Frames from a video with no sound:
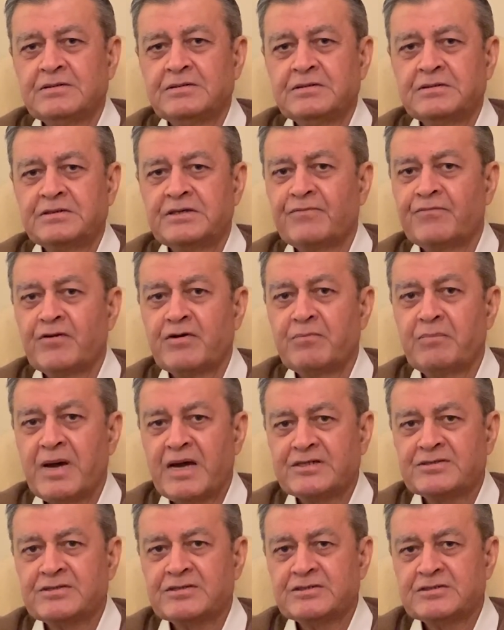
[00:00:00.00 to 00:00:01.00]
different
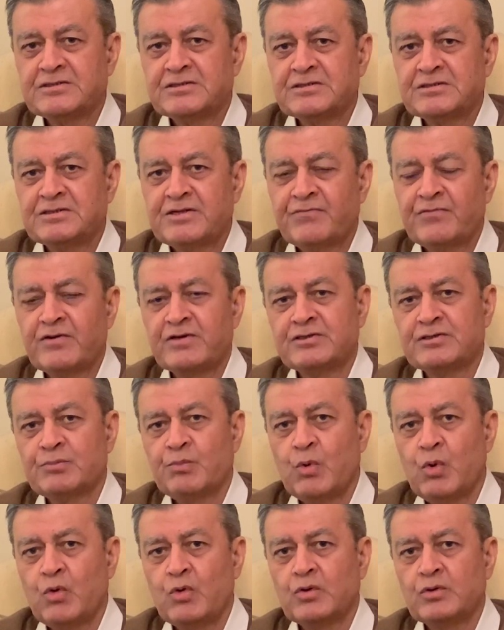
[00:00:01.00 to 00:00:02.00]
matches, different
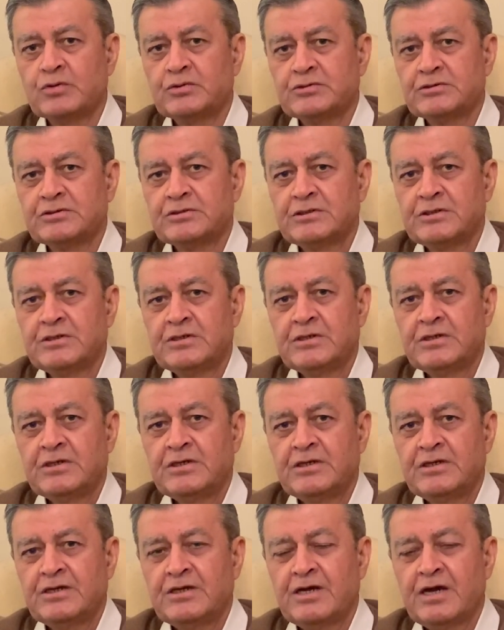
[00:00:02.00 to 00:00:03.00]
sports.
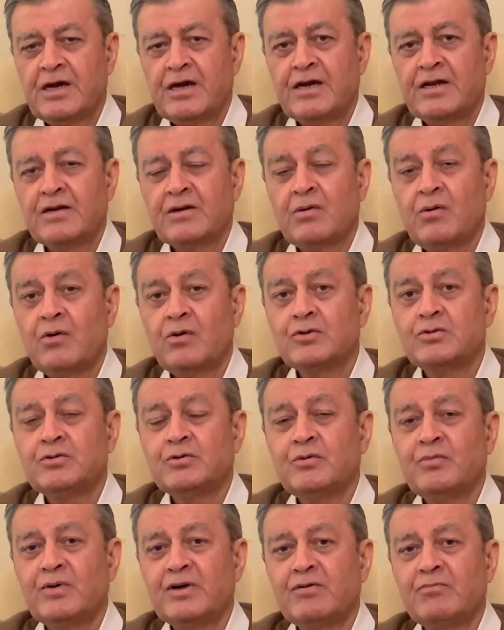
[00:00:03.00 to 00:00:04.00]
And also
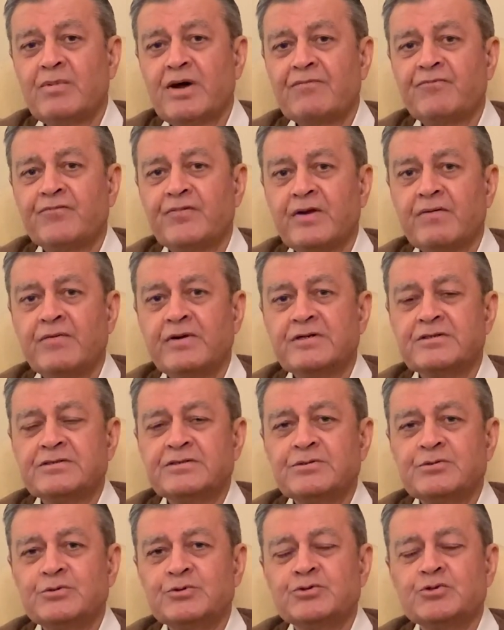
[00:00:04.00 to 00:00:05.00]
one of my favorites
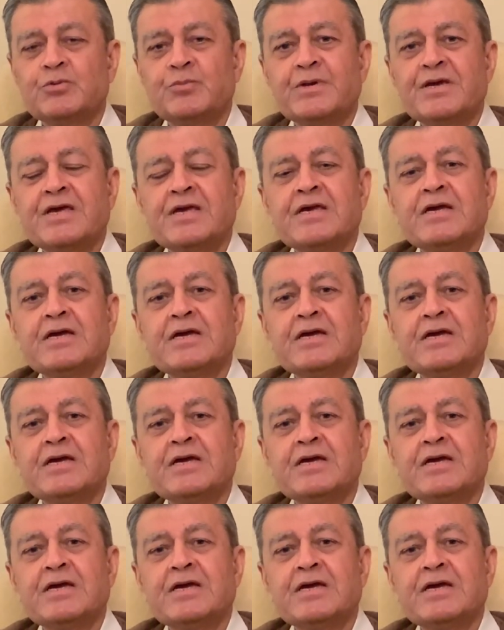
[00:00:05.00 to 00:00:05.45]
used to be